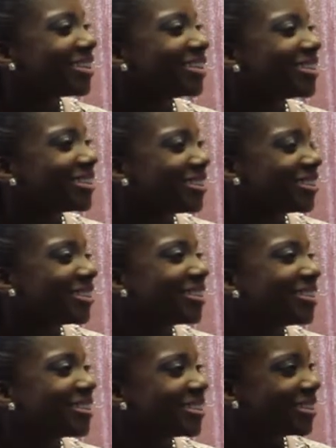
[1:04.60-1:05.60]

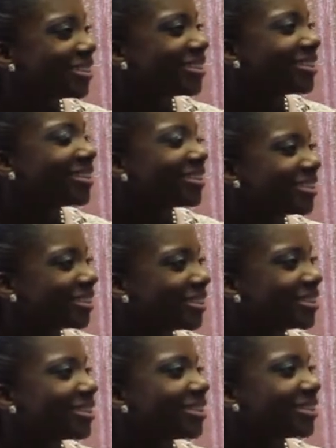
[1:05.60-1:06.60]

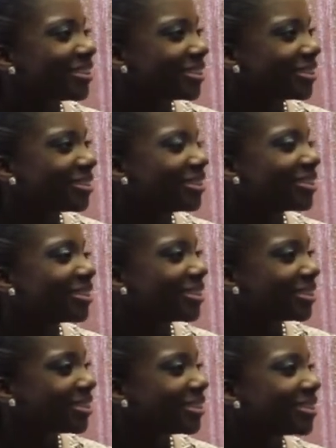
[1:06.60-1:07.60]

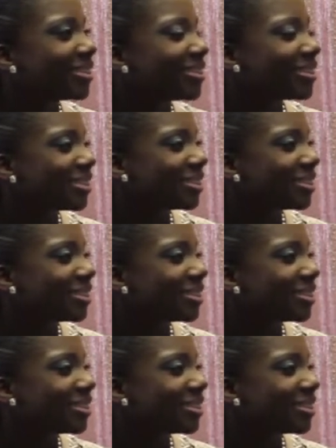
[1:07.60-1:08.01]
(silent)